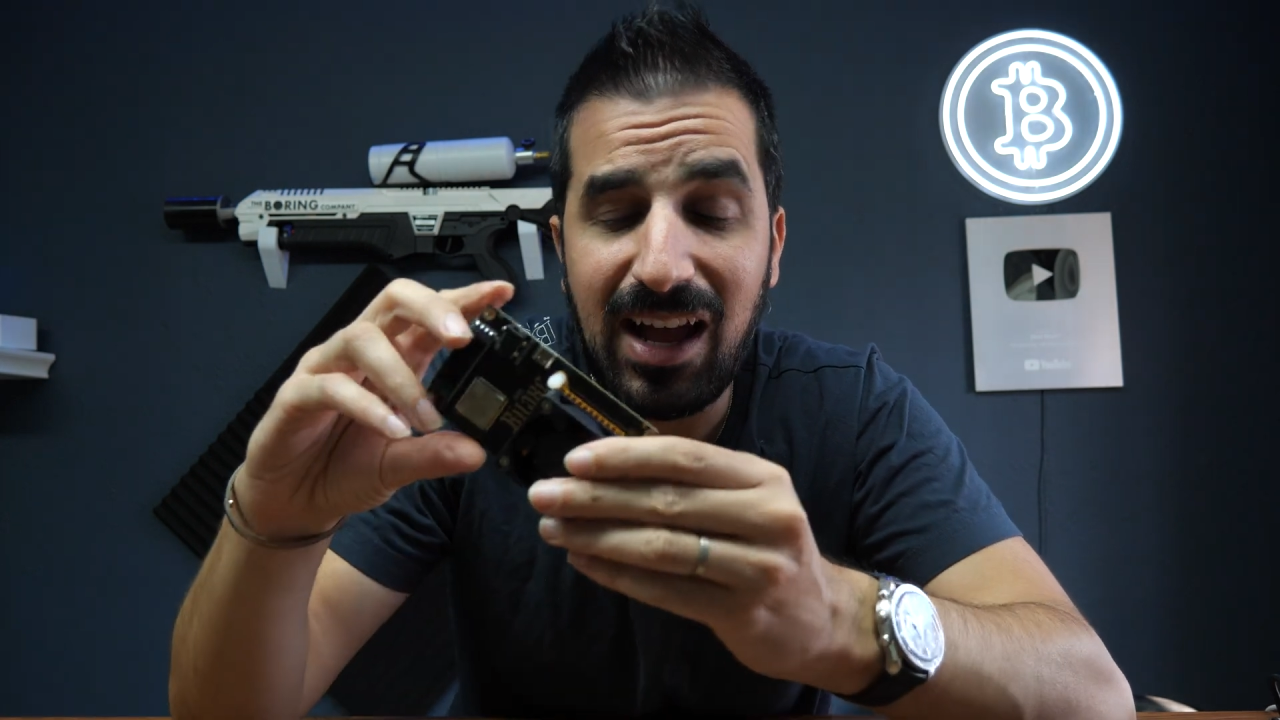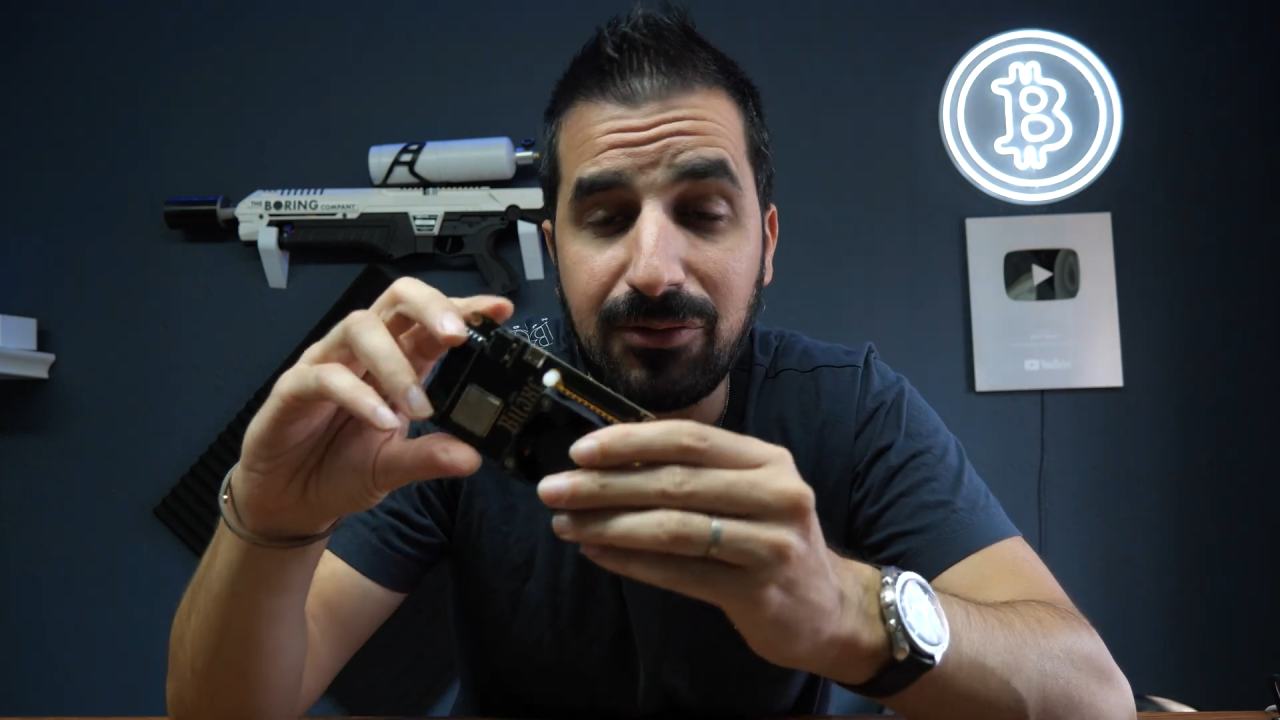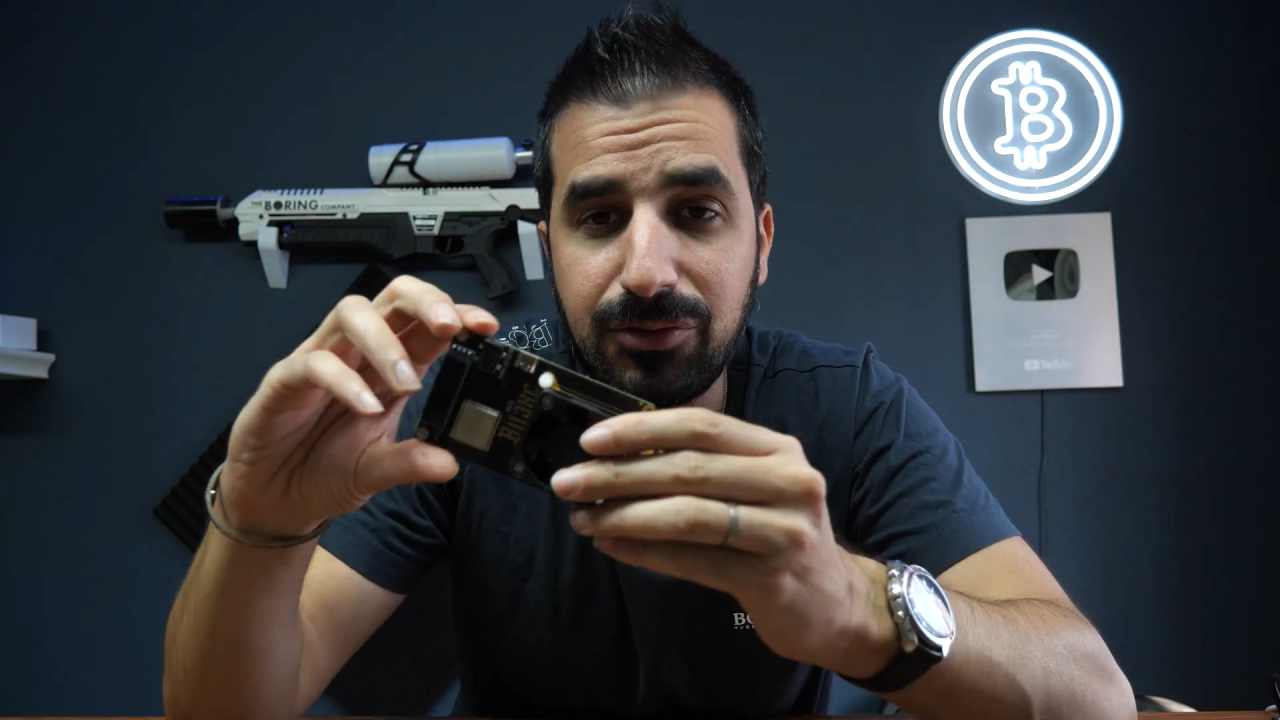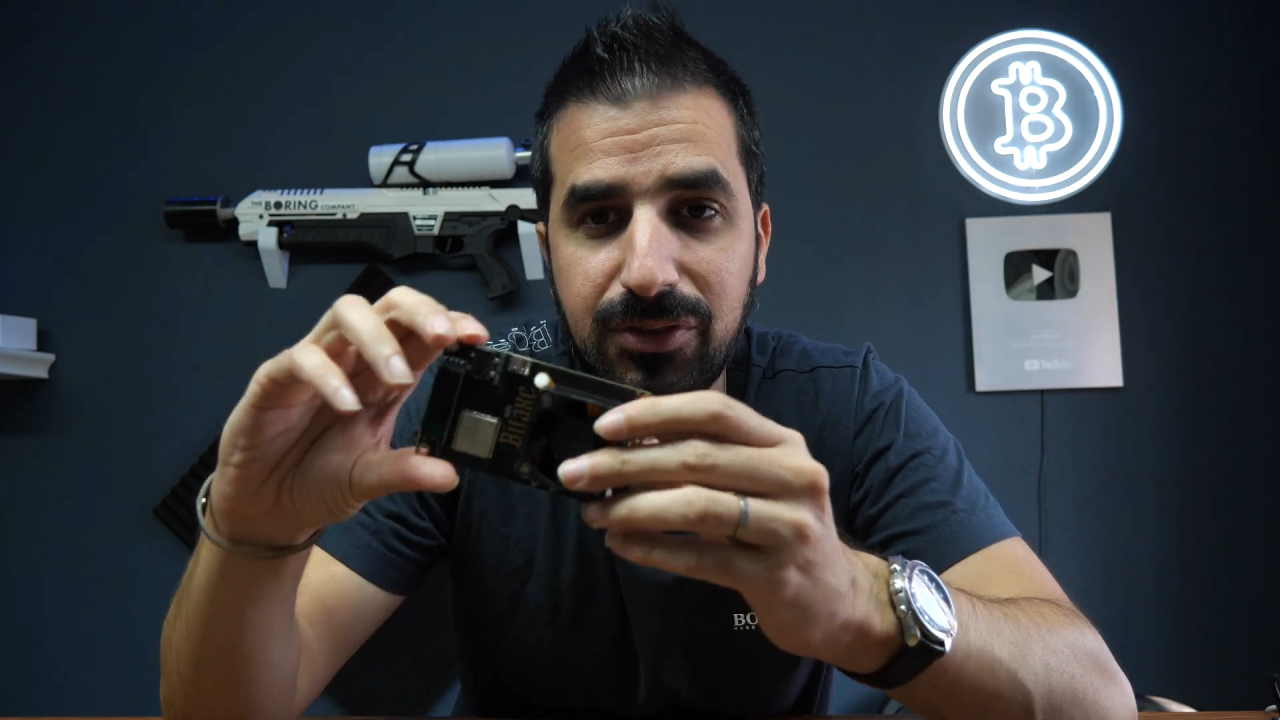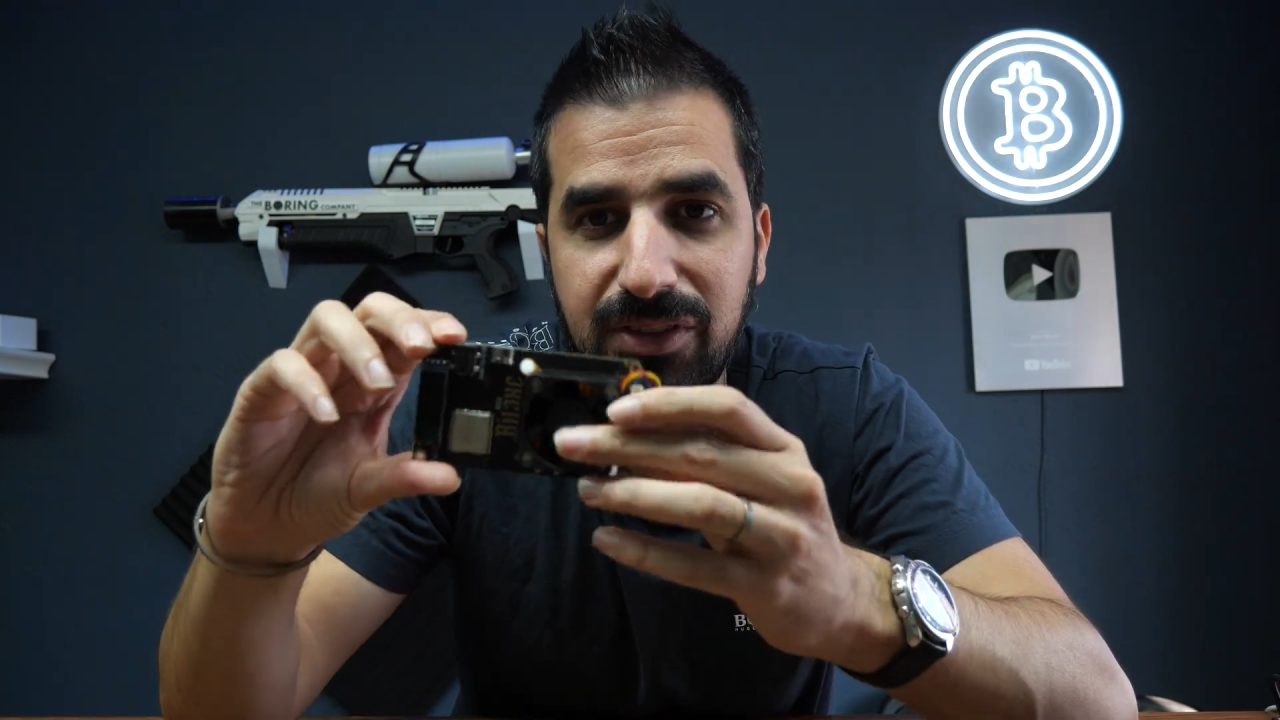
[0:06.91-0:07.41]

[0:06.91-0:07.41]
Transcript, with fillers: I have to